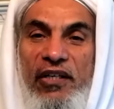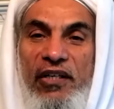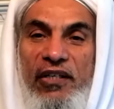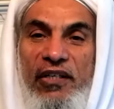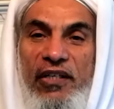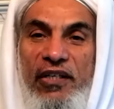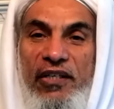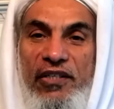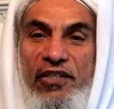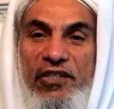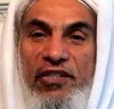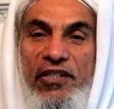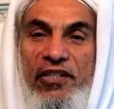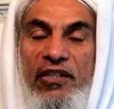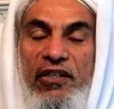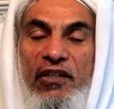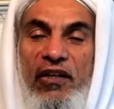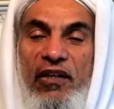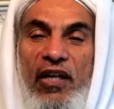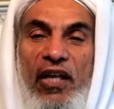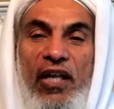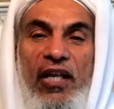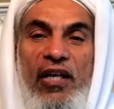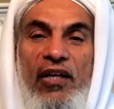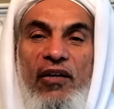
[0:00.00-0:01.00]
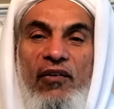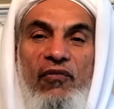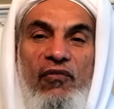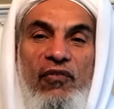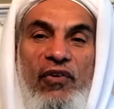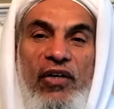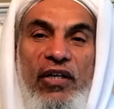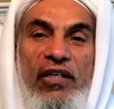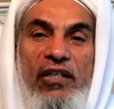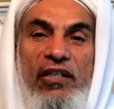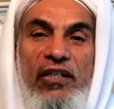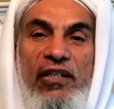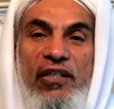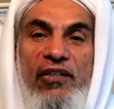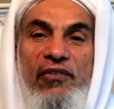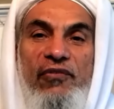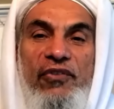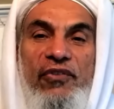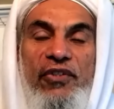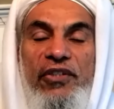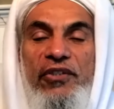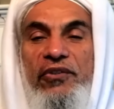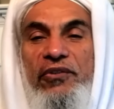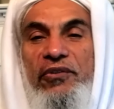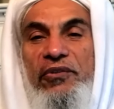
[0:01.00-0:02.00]
tradition, what did
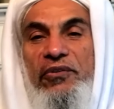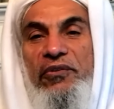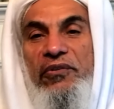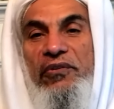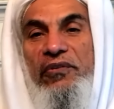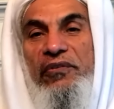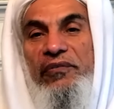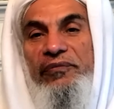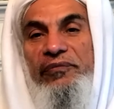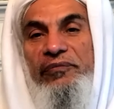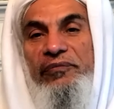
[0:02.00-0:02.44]
we do?